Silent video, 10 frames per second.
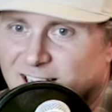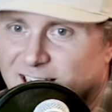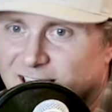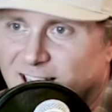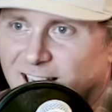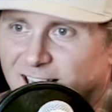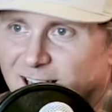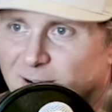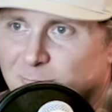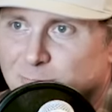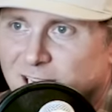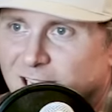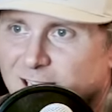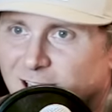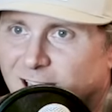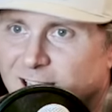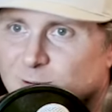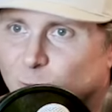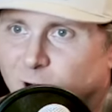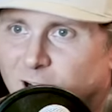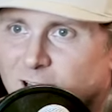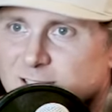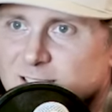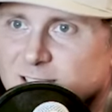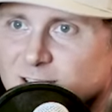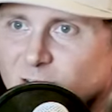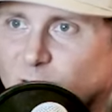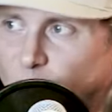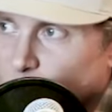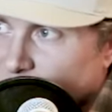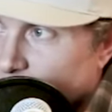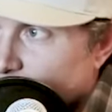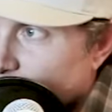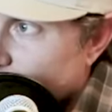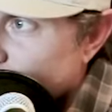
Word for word: but I I had walked all week.